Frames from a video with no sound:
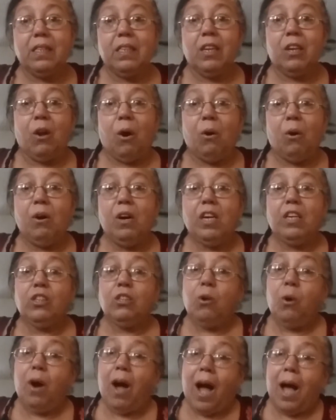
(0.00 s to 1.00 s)
You know,
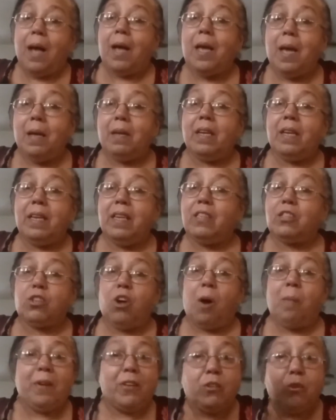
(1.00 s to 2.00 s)
he
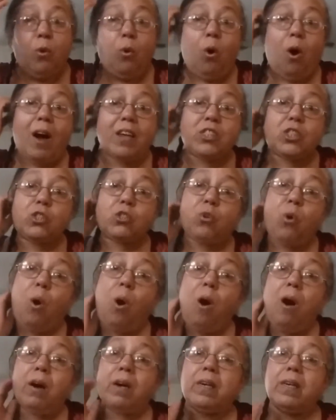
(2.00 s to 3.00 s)
told me, you are
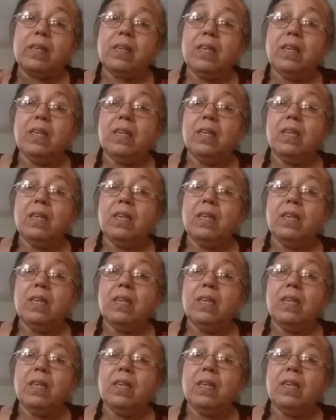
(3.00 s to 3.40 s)
strong.